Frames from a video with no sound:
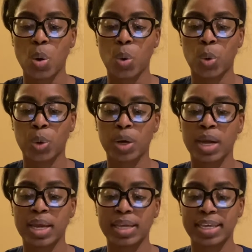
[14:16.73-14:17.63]
or
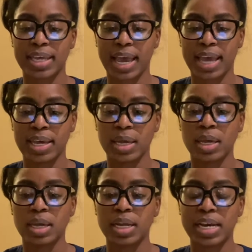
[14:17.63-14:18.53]
gay,
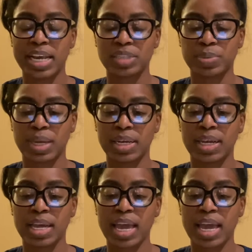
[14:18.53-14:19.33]
lesbian,